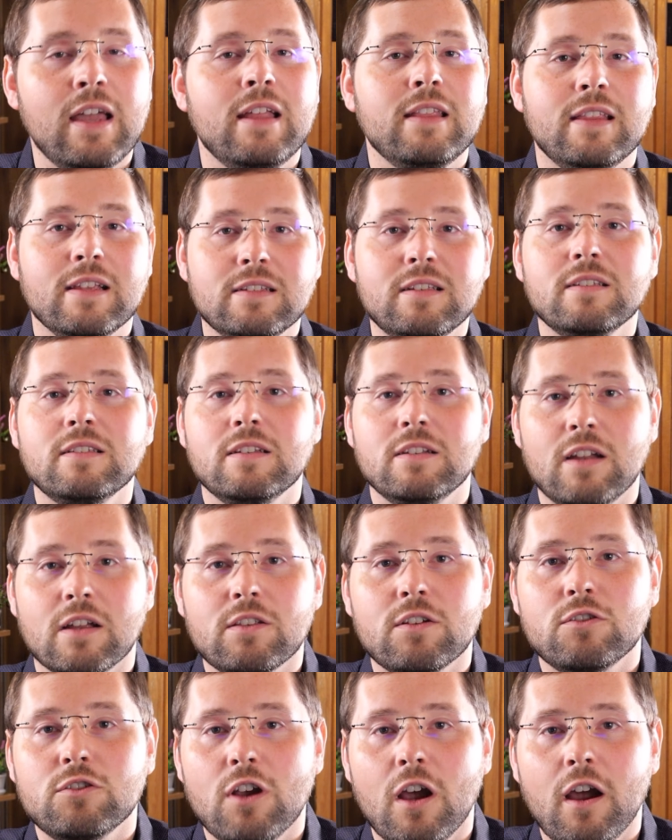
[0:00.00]
This is
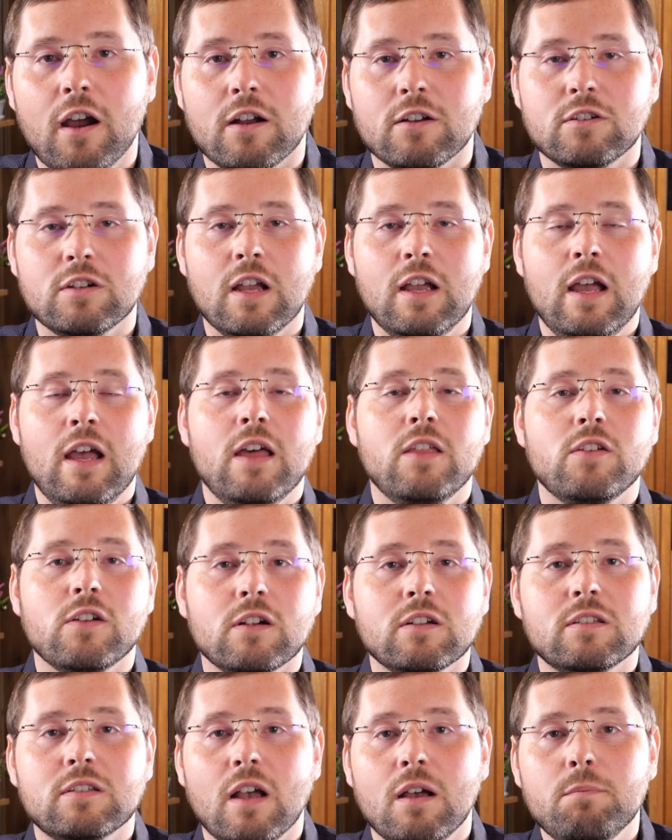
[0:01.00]
another charge. There are
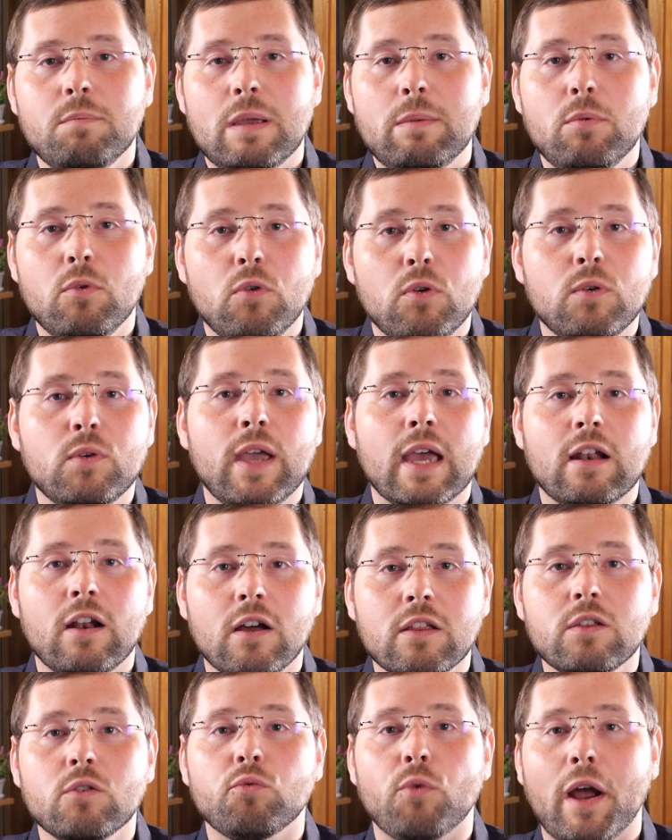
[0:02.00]
some people who get
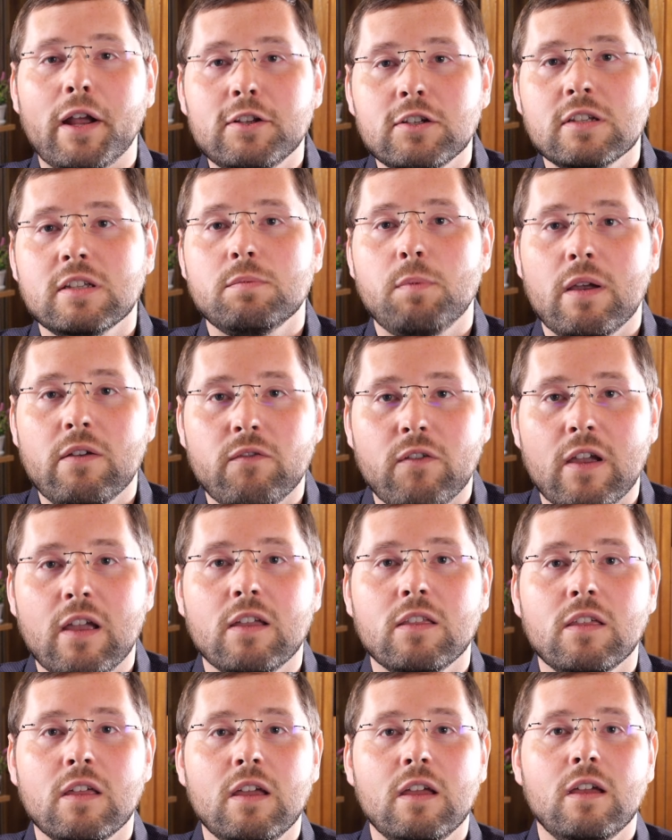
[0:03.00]
on the righteousness by
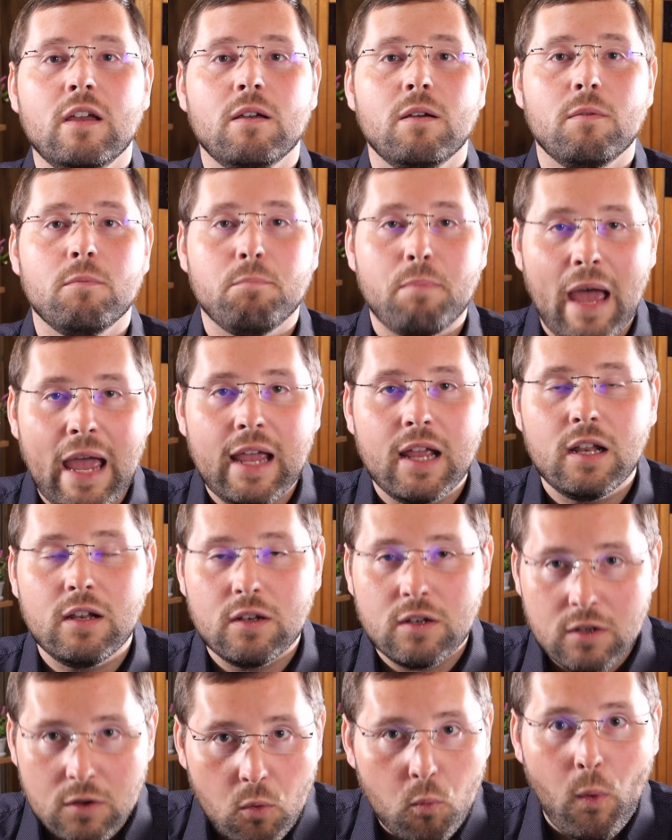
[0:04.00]
faith
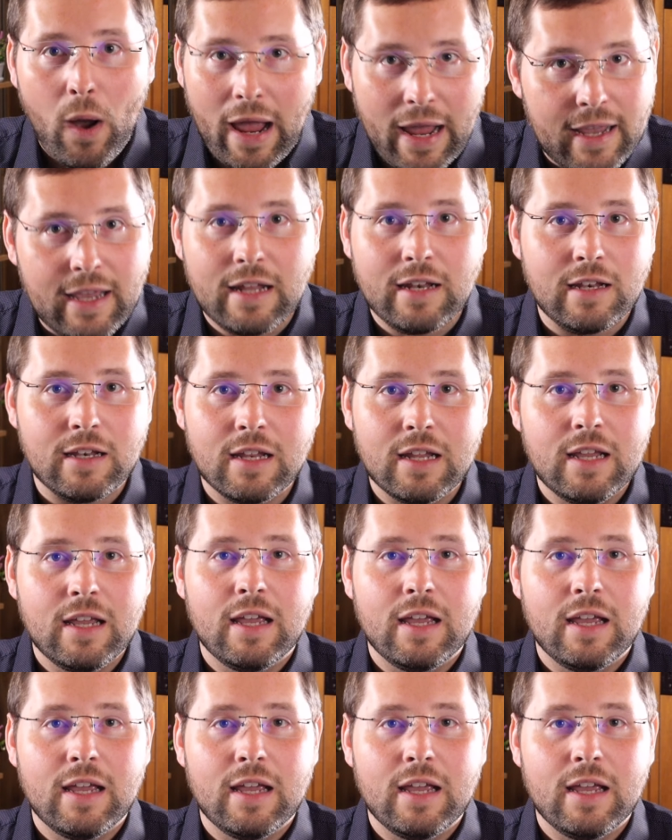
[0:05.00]
bandwagon.